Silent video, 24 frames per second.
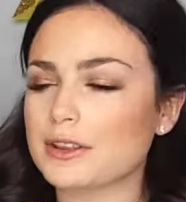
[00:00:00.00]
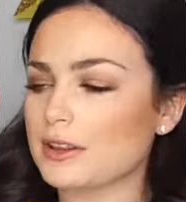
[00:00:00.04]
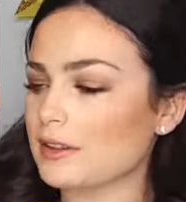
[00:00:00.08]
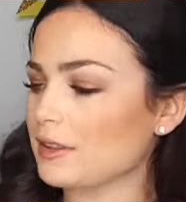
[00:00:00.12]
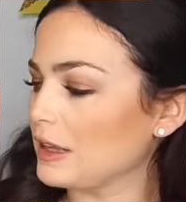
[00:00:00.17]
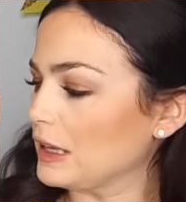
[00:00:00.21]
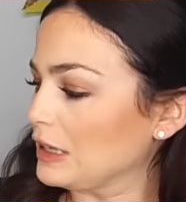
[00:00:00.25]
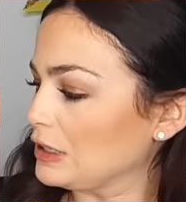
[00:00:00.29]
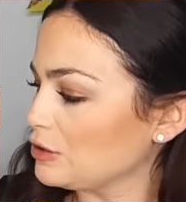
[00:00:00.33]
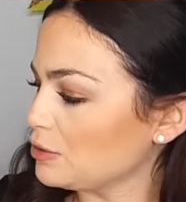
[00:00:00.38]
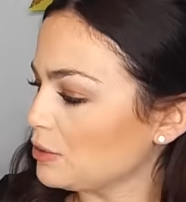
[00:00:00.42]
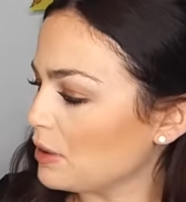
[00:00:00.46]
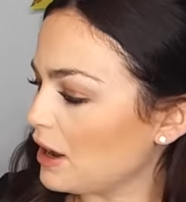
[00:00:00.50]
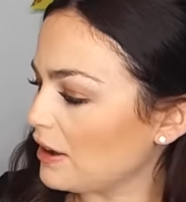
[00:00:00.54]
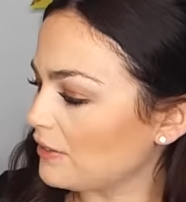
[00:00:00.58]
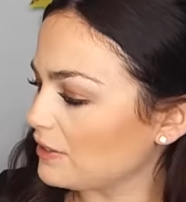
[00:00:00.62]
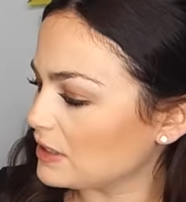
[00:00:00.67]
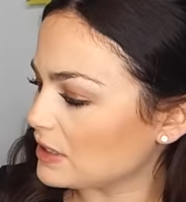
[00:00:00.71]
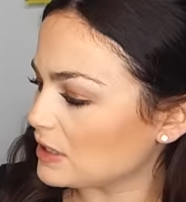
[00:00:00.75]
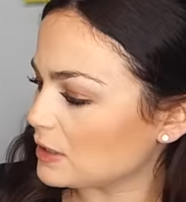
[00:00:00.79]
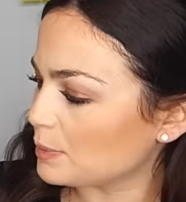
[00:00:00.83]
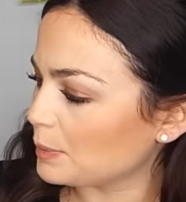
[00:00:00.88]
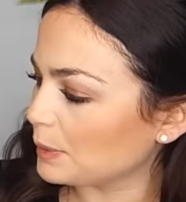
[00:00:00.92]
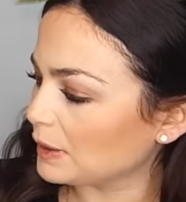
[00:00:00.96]
that they do have
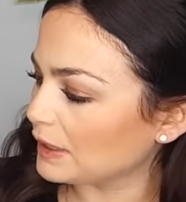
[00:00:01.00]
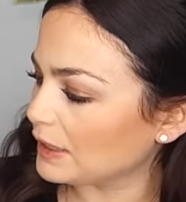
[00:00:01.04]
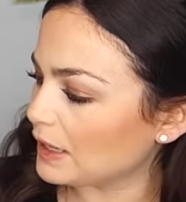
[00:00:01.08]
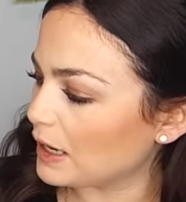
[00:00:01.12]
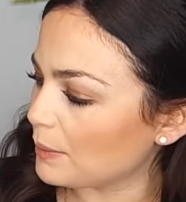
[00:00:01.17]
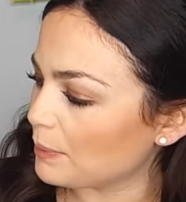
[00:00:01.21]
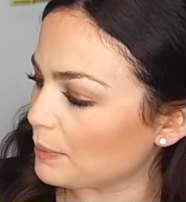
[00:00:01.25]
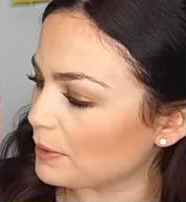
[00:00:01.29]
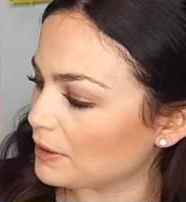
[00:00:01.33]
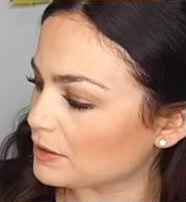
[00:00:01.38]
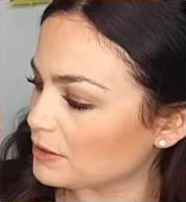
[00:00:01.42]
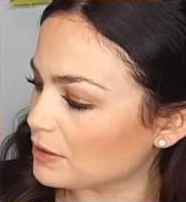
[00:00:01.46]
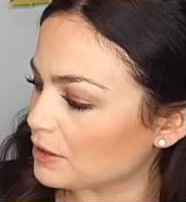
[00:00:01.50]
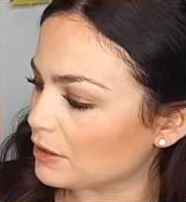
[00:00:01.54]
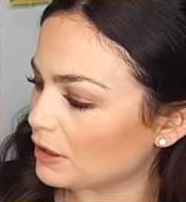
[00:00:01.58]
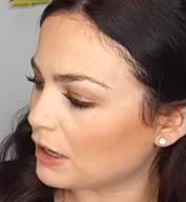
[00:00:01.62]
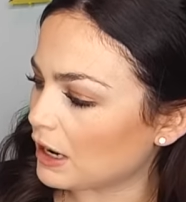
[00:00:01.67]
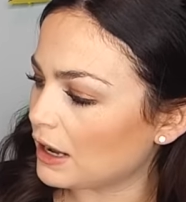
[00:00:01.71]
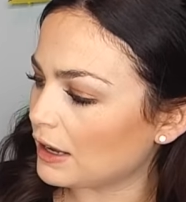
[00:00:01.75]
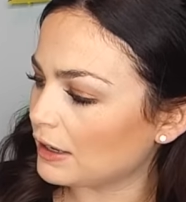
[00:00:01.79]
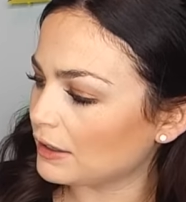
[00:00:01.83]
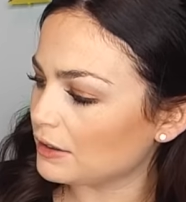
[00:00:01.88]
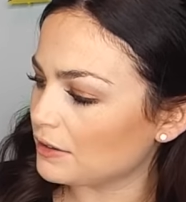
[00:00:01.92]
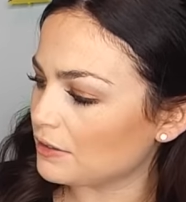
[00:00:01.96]
it split up into
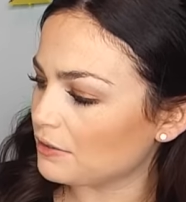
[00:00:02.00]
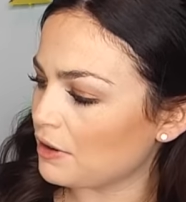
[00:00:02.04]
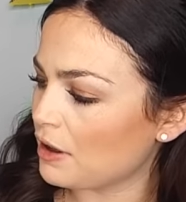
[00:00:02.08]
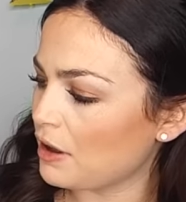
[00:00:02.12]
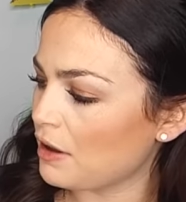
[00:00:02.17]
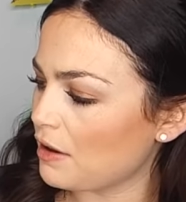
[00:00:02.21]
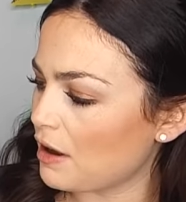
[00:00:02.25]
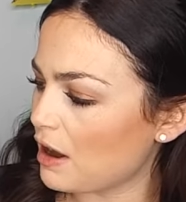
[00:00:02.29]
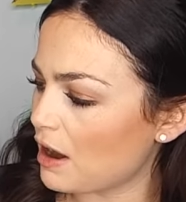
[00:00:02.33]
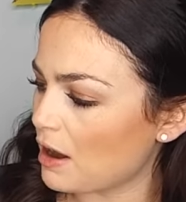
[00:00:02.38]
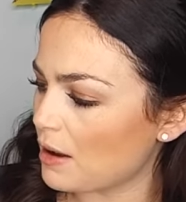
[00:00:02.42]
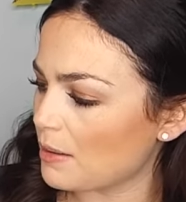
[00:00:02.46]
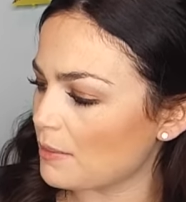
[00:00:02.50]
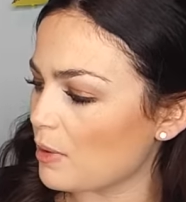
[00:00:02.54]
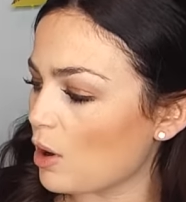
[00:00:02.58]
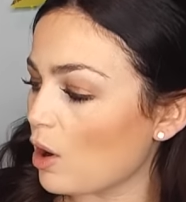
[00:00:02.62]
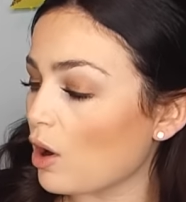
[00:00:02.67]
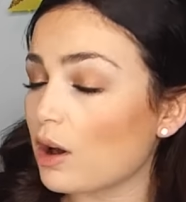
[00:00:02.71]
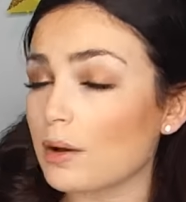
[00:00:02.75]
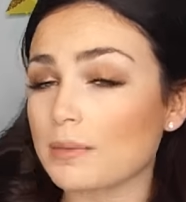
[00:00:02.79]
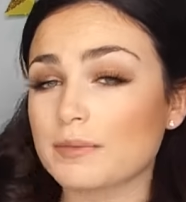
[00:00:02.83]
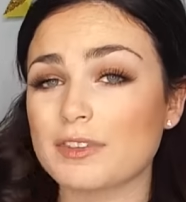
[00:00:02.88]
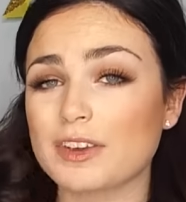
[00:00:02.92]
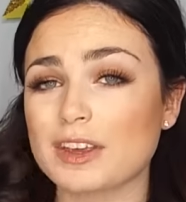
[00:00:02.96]
kind of um,
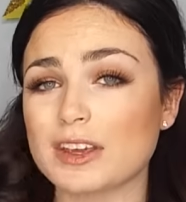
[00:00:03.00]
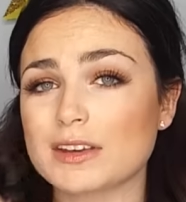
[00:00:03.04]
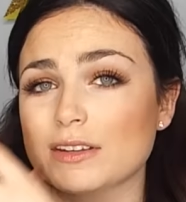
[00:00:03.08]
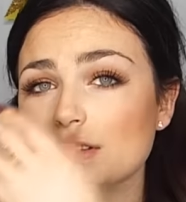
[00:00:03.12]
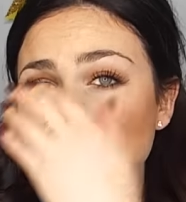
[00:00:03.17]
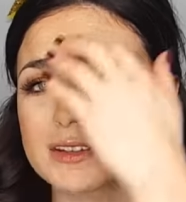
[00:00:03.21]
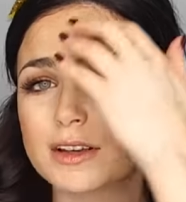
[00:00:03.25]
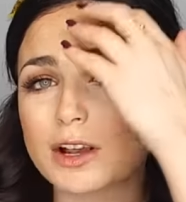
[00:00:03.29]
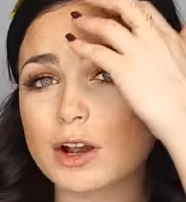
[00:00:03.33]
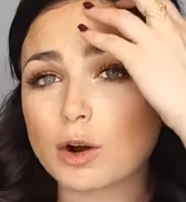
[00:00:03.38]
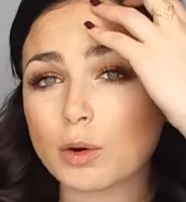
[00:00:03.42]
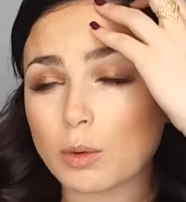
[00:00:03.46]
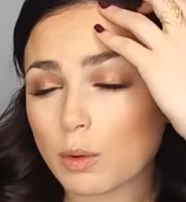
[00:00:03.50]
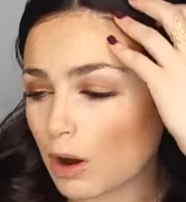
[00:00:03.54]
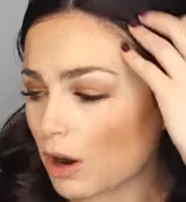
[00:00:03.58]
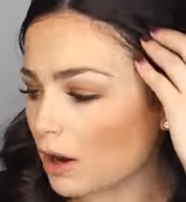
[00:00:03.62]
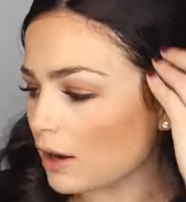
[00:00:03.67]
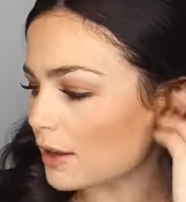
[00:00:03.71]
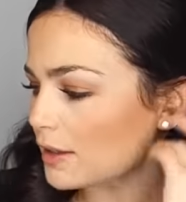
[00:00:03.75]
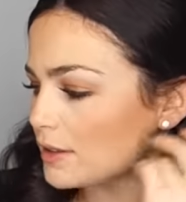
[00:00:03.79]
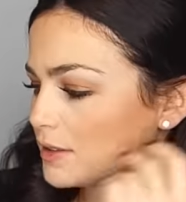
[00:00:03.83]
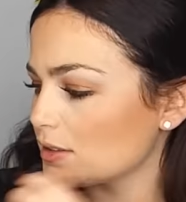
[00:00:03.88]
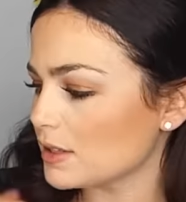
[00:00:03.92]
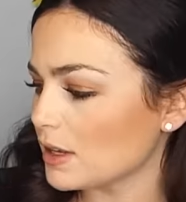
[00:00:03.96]
obvious
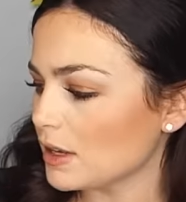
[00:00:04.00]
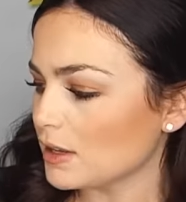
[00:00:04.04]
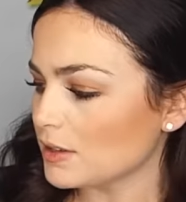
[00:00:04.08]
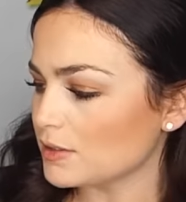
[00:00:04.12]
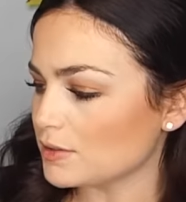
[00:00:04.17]
quads.